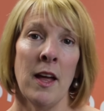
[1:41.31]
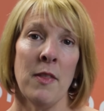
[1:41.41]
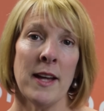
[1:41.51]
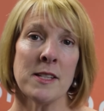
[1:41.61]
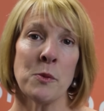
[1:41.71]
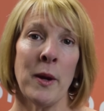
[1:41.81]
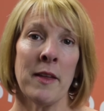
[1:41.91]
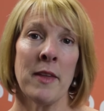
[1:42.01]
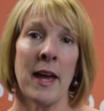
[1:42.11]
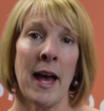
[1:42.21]
That's
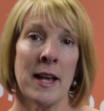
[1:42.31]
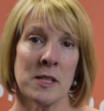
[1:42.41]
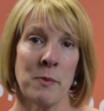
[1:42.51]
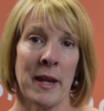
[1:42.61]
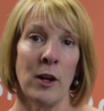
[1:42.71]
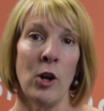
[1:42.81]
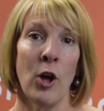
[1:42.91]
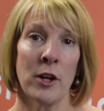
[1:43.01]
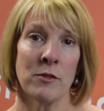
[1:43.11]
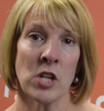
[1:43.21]
where there has been a
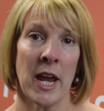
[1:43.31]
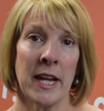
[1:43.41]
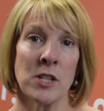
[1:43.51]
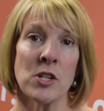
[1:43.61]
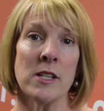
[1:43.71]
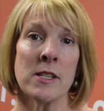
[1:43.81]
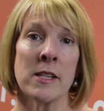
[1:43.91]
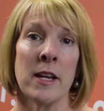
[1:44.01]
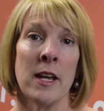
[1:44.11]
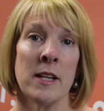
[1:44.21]
lot of
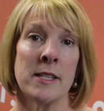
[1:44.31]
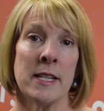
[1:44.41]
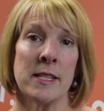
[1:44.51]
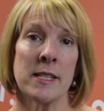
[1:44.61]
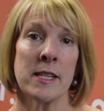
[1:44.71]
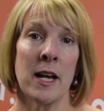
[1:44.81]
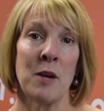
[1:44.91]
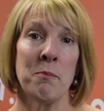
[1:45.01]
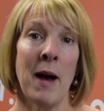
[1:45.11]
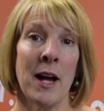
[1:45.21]
changes since
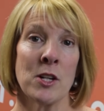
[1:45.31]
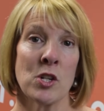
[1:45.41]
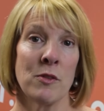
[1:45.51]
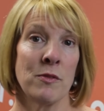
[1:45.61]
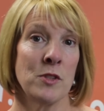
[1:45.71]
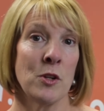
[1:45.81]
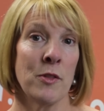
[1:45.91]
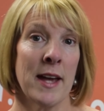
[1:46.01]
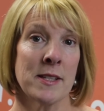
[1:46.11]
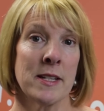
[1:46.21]
March of
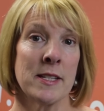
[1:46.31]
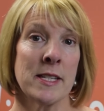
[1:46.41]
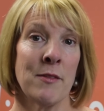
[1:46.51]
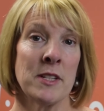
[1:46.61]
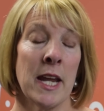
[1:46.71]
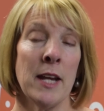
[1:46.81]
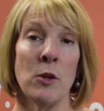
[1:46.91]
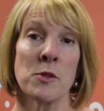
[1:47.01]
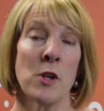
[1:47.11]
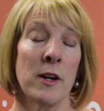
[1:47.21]
2017,
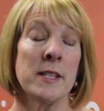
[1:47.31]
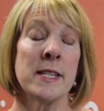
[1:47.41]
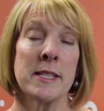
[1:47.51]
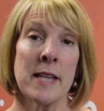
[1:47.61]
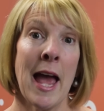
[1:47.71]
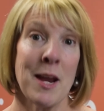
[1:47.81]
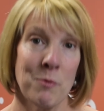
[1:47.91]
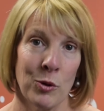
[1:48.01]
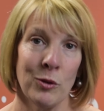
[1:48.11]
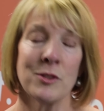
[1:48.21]
since
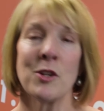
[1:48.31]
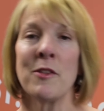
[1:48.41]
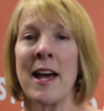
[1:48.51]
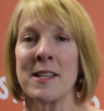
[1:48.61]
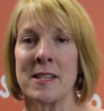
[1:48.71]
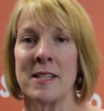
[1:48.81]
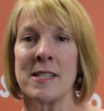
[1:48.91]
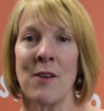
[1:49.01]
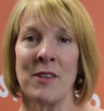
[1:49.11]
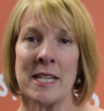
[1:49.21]
April
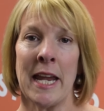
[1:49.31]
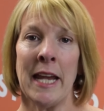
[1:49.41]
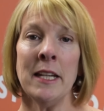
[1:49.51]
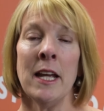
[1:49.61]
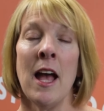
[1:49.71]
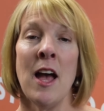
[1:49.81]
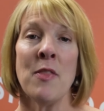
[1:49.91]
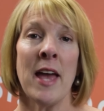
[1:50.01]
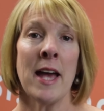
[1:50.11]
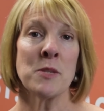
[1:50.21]
2017.
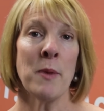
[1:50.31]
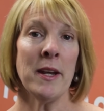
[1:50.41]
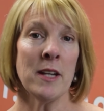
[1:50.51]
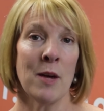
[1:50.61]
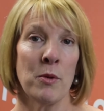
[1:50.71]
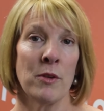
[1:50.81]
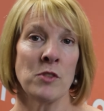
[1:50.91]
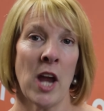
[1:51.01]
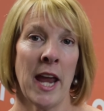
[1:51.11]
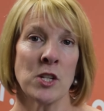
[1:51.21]
There has been a number of
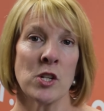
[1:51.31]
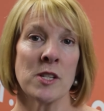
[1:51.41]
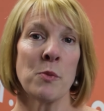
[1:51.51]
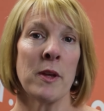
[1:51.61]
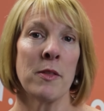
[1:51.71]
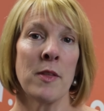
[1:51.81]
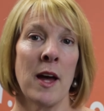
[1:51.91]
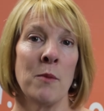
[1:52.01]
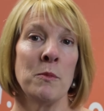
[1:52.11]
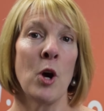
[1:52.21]
changes with
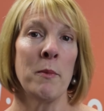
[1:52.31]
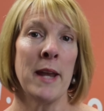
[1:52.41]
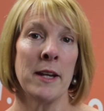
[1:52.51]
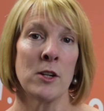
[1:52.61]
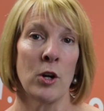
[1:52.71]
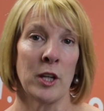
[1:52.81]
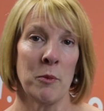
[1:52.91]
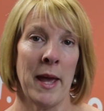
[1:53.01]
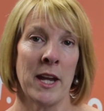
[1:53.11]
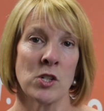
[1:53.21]
nominated
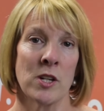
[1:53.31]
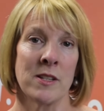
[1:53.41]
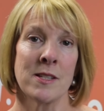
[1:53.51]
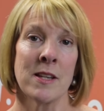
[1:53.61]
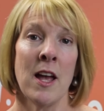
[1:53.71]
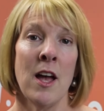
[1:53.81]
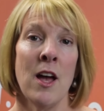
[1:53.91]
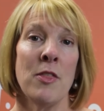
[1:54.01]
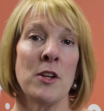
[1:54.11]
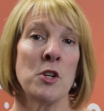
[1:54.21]
occupations.
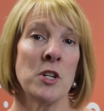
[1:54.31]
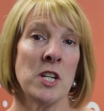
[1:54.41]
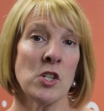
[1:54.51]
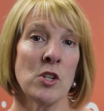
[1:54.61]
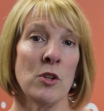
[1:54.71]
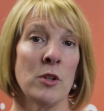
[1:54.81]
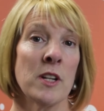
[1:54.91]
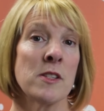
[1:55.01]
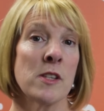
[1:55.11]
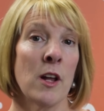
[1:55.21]
The traditional
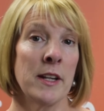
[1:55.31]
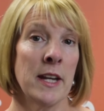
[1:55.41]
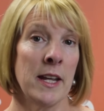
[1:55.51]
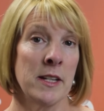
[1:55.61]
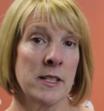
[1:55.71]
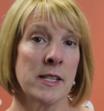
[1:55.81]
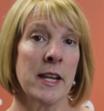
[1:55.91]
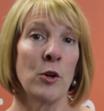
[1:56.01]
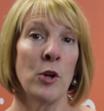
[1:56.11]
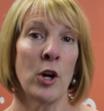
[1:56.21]
consolidated
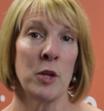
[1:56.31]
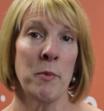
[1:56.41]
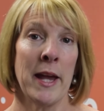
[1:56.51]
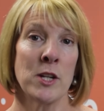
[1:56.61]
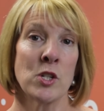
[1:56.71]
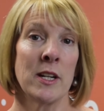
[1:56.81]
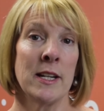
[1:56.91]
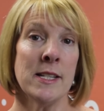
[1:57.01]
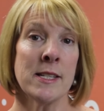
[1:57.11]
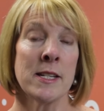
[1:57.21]
skilled occupation
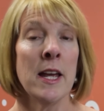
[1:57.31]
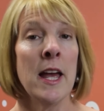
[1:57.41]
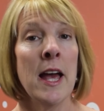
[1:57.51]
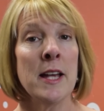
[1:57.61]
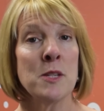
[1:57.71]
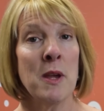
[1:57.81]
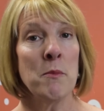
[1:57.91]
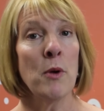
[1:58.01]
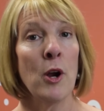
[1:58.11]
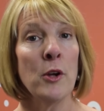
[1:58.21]
list has
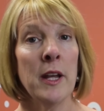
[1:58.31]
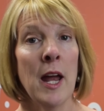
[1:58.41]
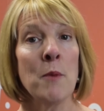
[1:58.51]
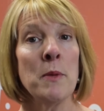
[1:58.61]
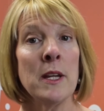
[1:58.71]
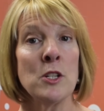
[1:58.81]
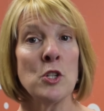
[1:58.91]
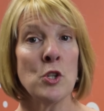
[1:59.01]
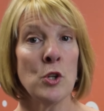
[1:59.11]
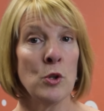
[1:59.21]
been broken up into
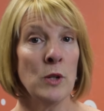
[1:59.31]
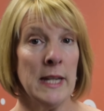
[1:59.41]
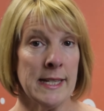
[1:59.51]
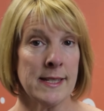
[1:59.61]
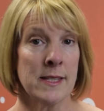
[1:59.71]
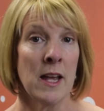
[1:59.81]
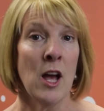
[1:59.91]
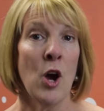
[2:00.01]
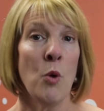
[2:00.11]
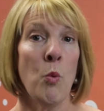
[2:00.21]
2 lists.
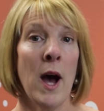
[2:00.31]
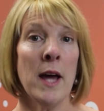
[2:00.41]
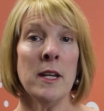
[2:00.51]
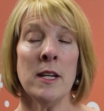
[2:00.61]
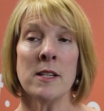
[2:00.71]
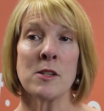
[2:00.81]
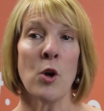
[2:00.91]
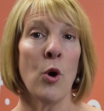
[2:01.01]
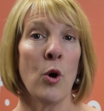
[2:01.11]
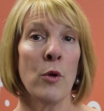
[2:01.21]
One is
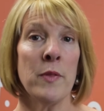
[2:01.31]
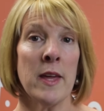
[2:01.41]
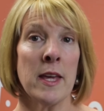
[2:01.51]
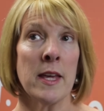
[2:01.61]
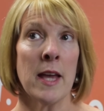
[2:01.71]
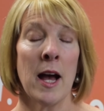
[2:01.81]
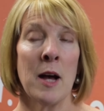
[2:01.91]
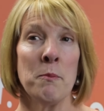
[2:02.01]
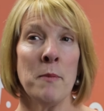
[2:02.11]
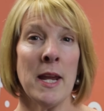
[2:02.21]
called
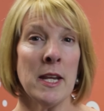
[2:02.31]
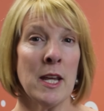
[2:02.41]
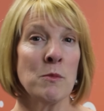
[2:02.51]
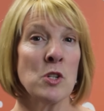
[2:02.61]
the medium to